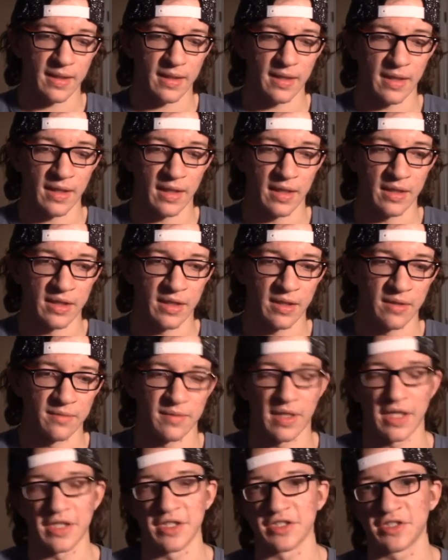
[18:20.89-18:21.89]
and um,
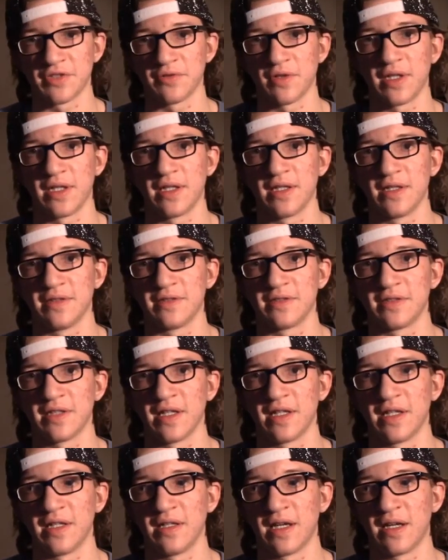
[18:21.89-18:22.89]
I just want to
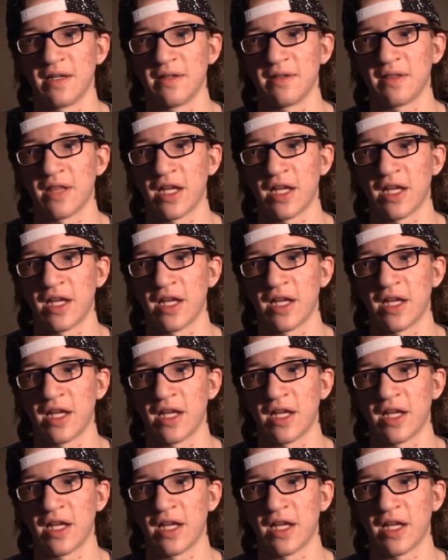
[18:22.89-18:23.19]
say uh,